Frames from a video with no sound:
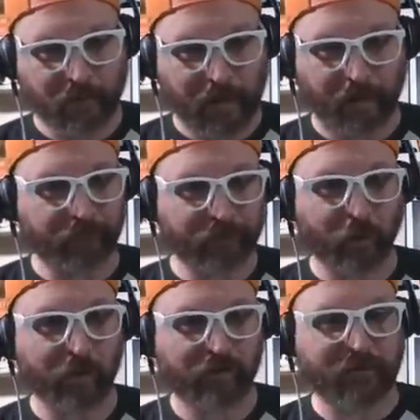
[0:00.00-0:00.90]
have
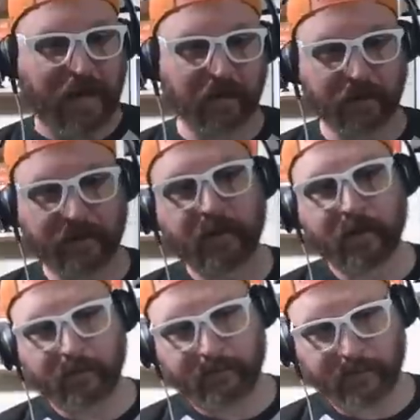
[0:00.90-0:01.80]
so much talent
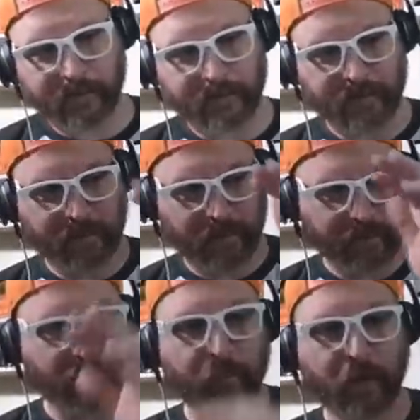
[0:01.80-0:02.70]
that that kind
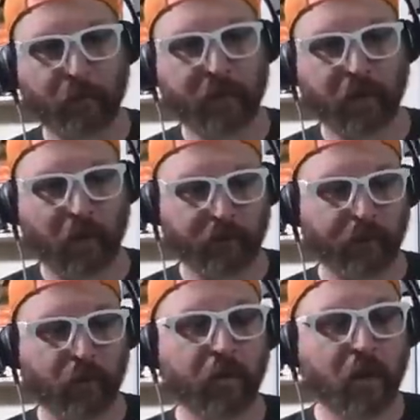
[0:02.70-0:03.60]
of get better because on
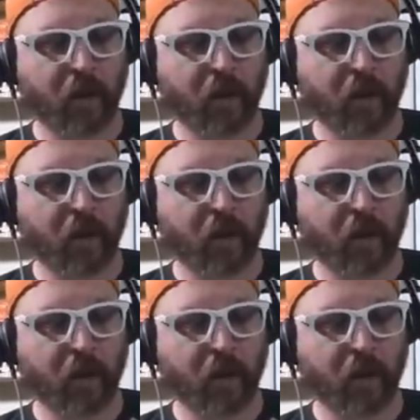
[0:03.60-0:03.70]
their own.